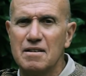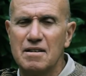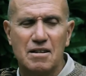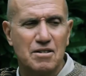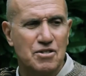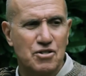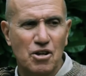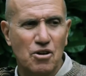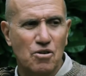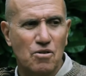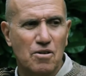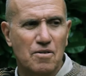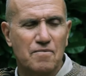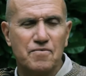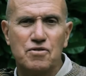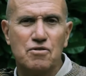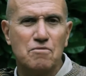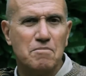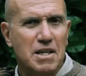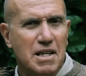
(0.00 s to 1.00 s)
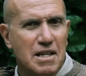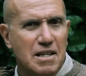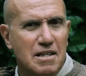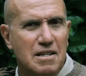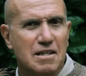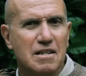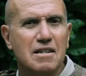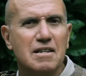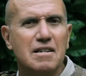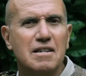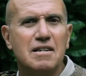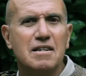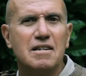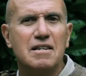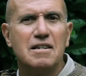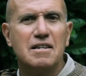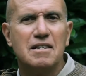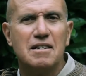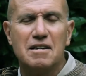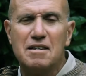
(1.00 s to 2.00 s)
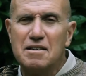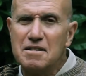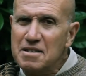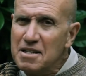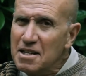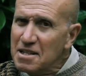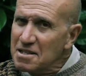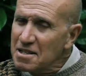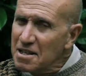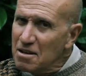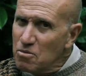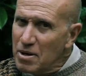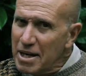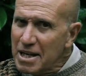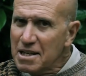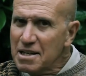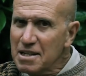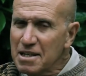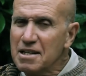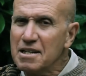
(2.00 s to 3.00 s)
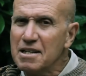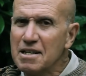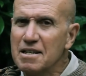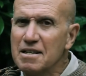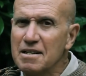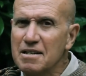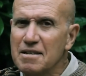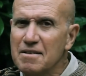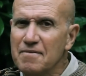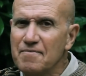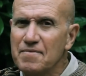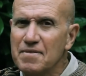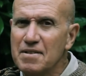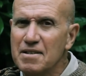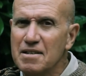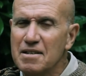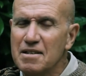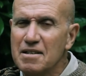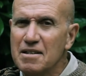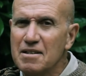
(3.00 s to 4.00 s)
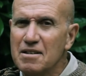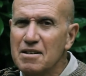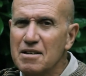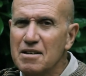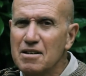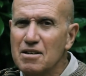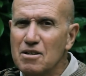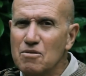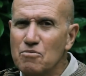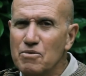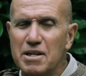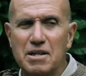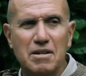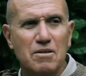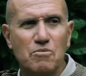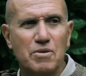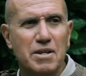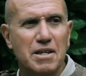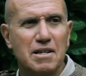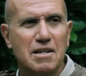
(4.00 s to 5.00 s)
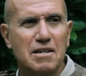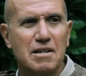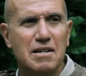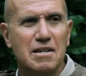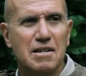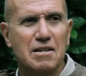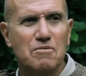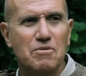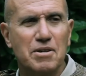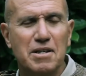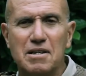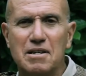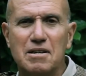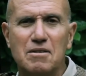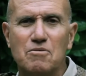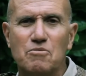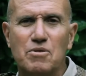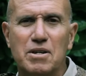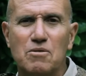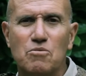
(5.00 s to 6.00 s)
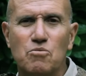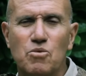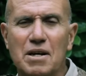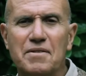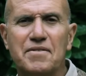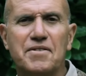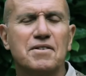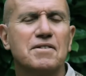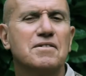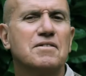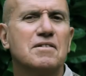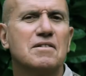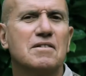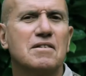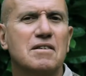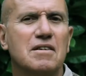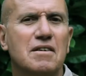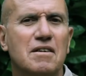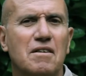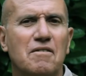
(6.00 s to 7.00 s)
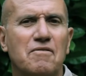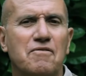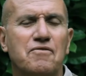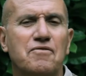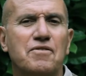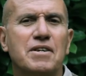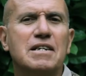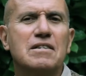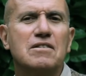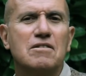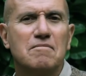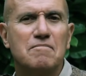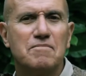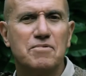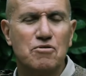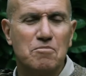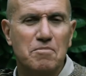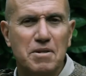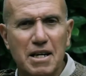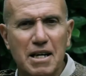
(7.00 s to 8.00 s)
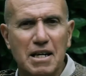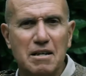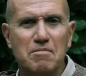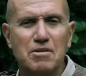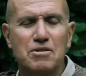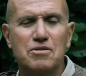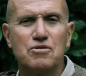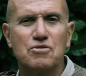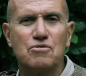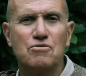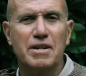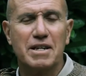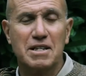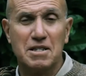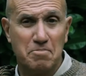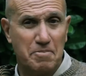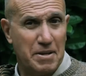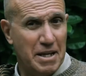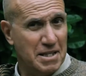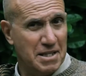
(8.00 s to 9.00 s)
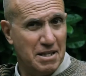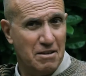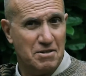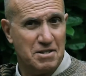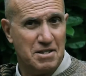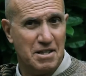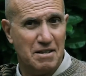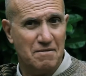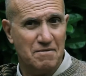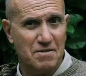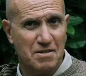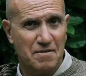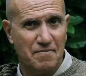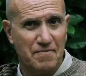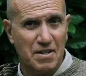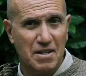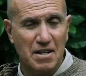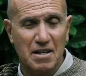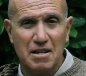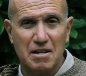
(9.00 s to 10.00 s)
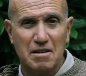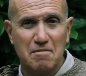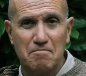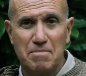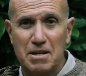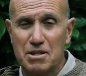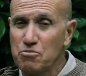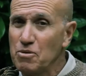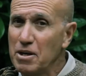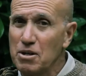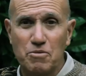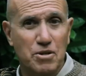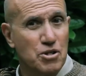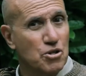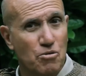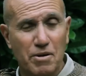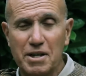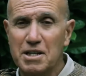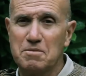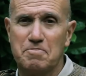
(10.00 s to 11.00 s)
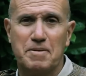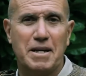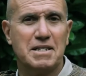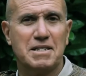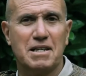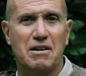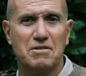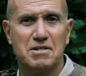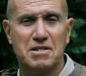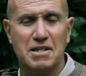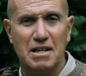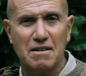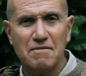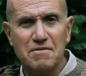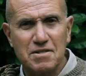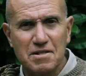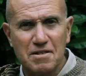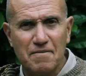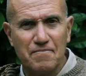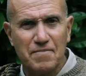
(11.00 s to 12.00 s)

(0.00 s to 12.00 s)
So to me, there is an awakening here. We, we, we, we wanted freedom to be able to express ourselves, but when we do express ourselves,